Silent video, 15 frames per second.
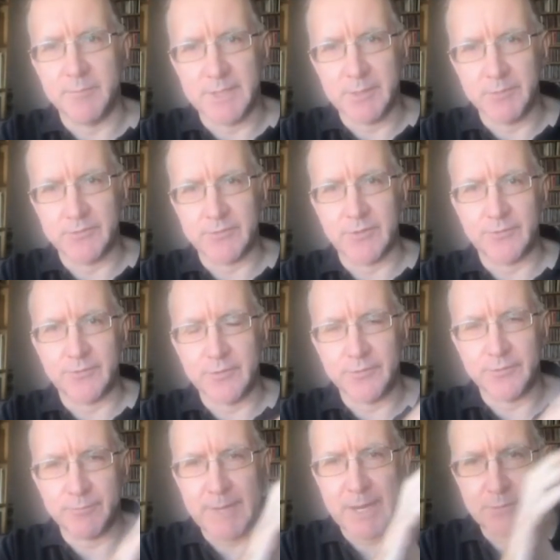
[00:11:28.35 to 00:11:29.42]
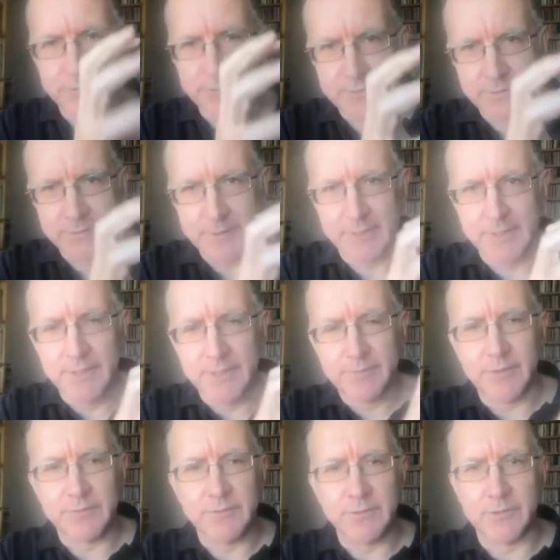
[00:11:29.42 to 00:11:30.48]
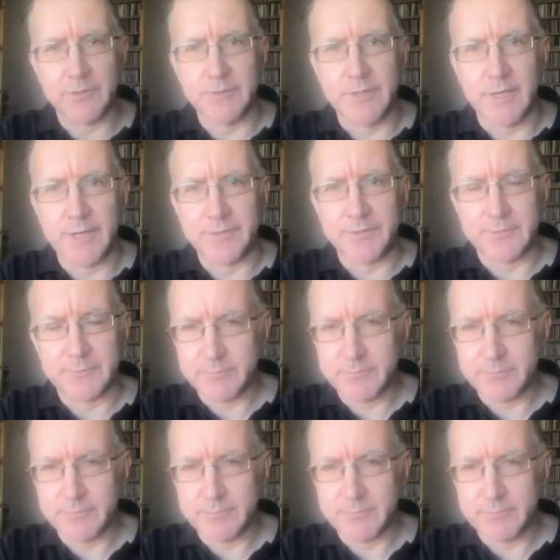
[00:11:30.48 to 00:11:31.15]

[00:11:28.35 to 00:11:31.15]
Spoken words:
He was just this mountain that you could not